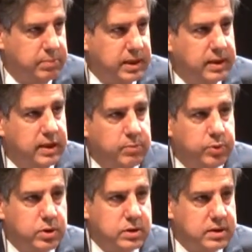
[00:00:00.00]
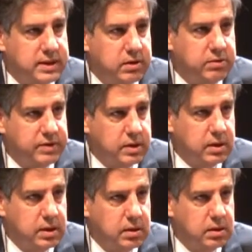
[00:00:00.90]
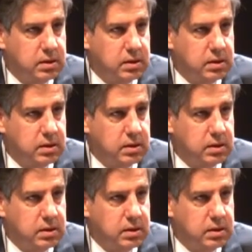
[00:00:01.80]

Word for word: big airports in the south of Italy